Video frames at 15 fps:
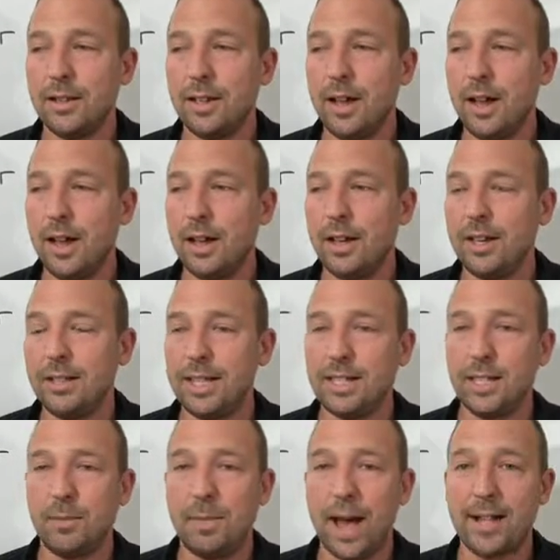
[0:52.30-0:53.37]

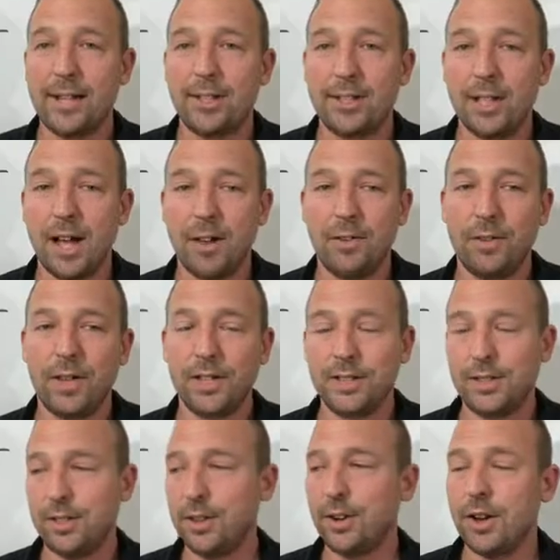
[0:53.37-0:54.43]
attention back to yourself,
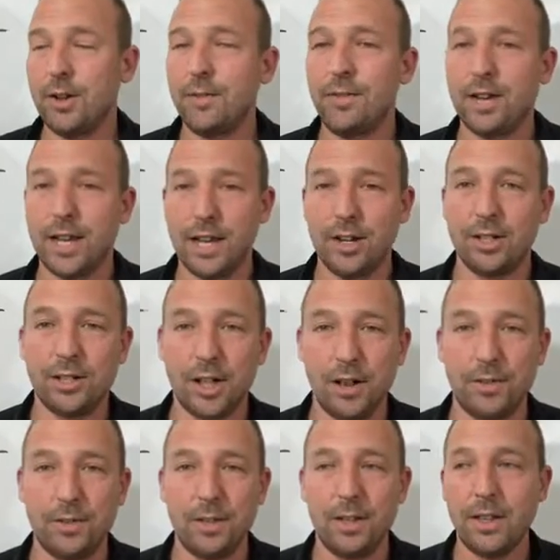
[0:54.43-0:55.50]
because you're going to forget
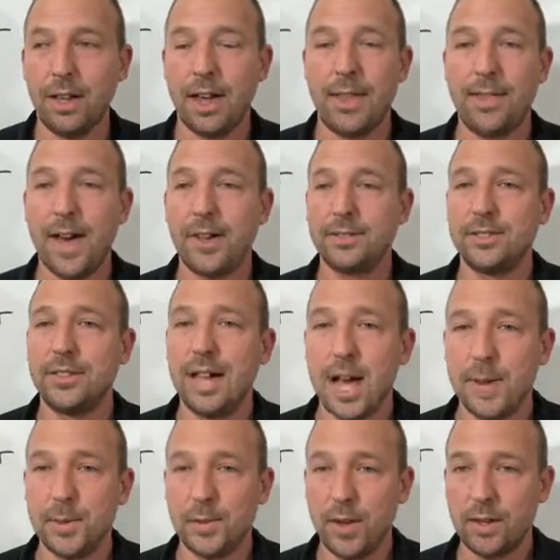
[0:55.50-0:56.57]
yourself 1,000
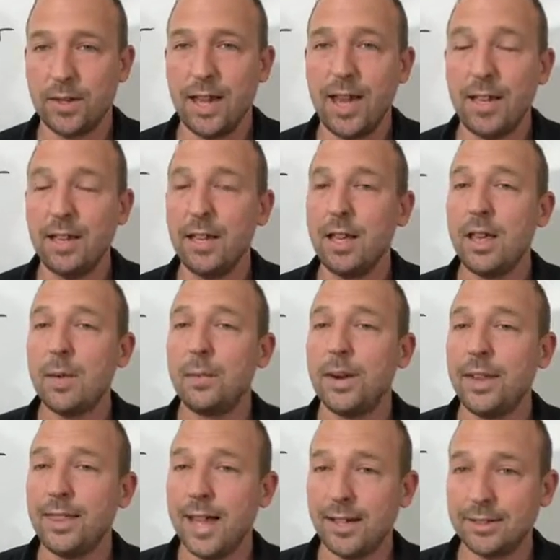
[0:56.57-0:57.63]
times throughout the day,
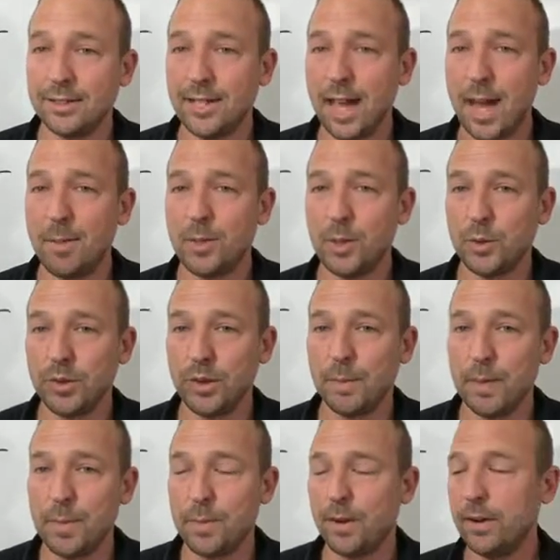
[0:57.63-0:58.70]
but 1,000 times you'll
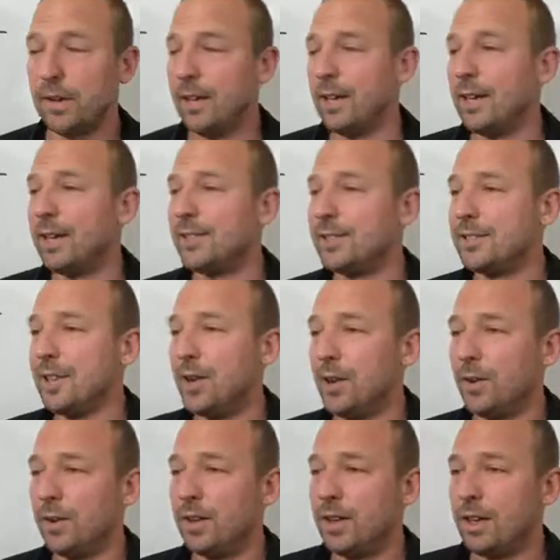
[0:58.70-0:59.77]
remember. And
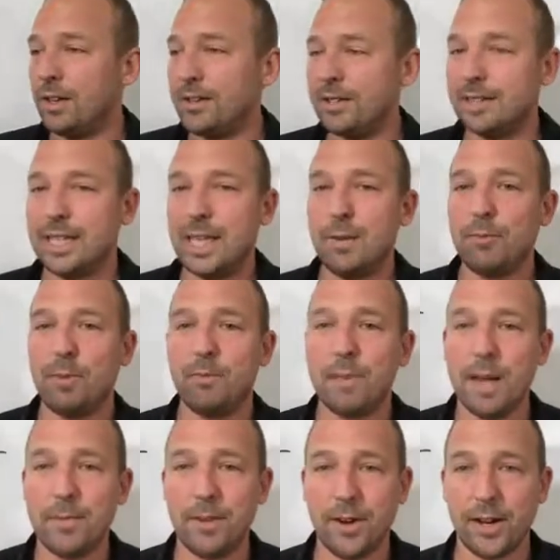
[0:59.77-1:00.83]
so just keep
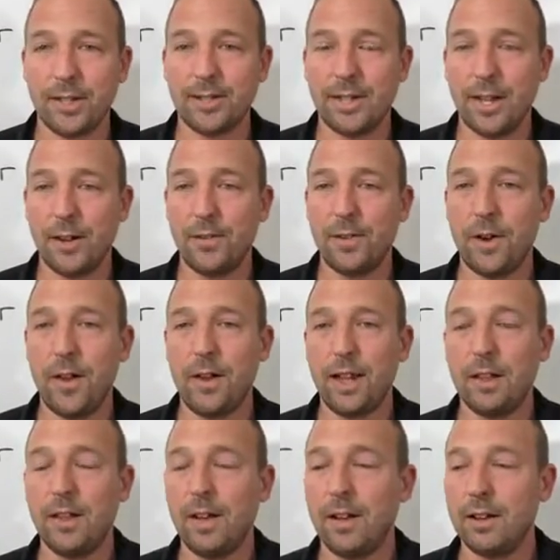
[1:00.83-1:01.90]
remembering yourself all
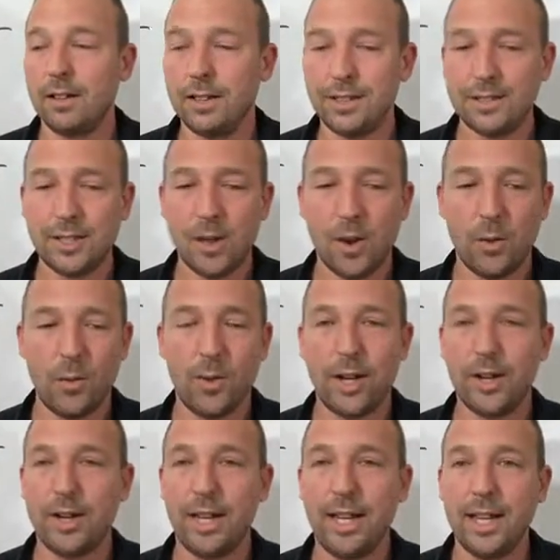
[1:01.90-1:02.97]
day long. And so when
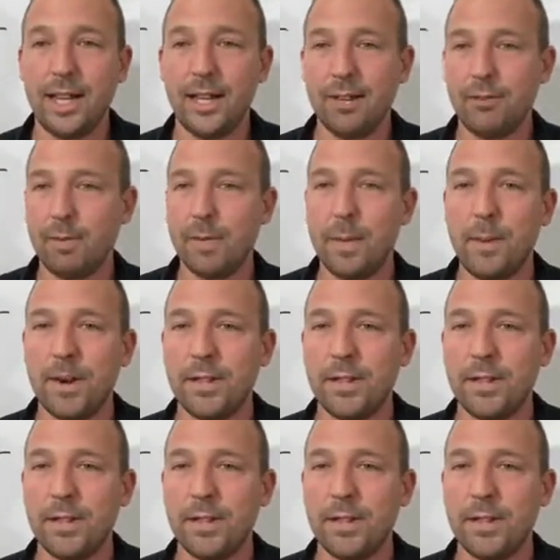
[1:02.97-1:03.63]
you're eating, remember